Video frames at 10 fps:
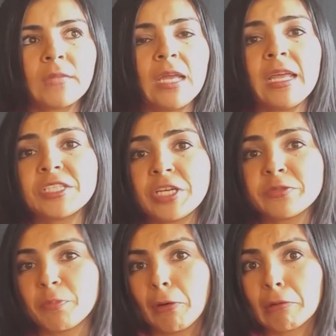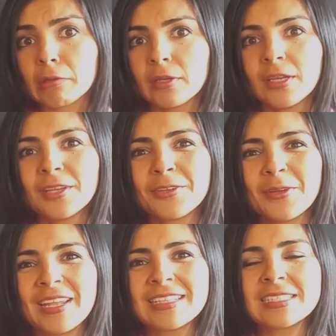I like James Bond.
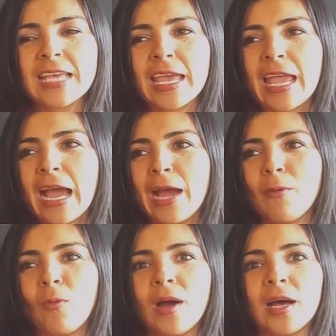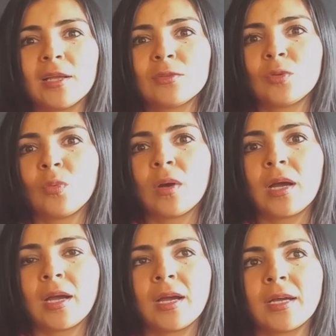So let's say I want to
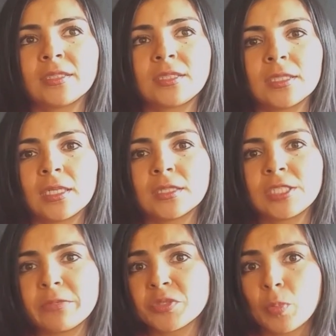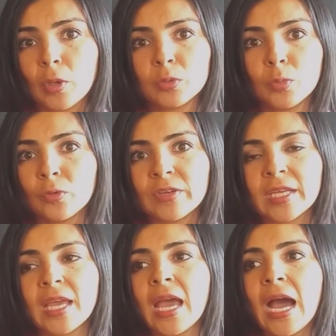watch a James Bond
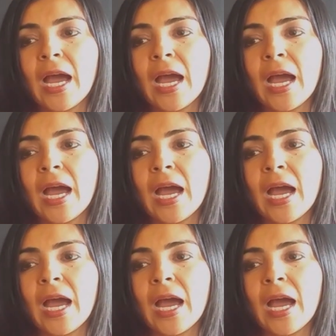movie